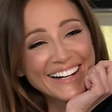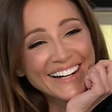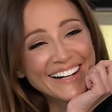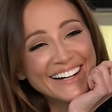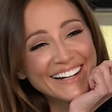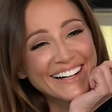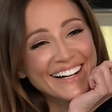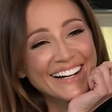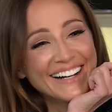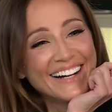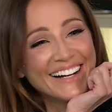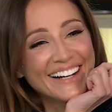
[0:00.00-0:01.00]

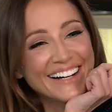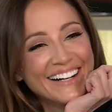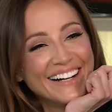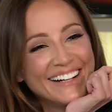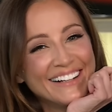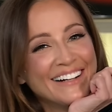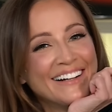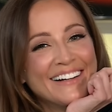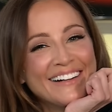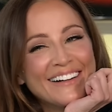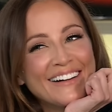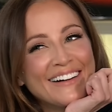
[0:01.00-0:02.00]

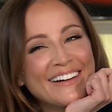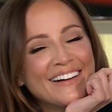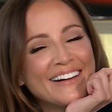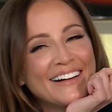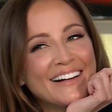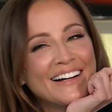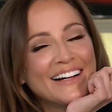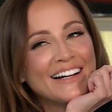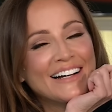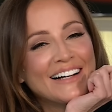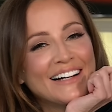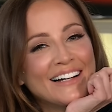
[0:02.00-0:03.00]

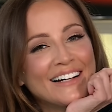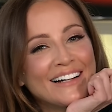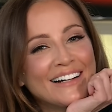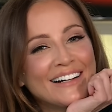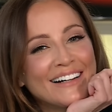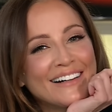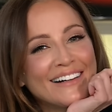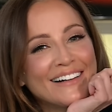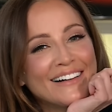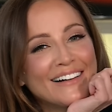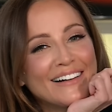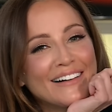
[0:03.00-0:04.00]

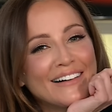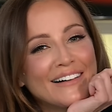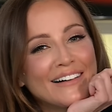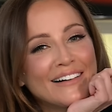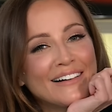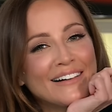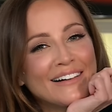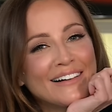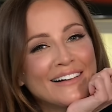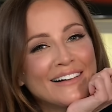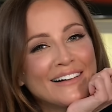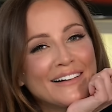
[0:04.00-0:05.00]

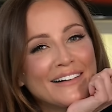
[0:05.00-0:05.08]
This person isn't speaking.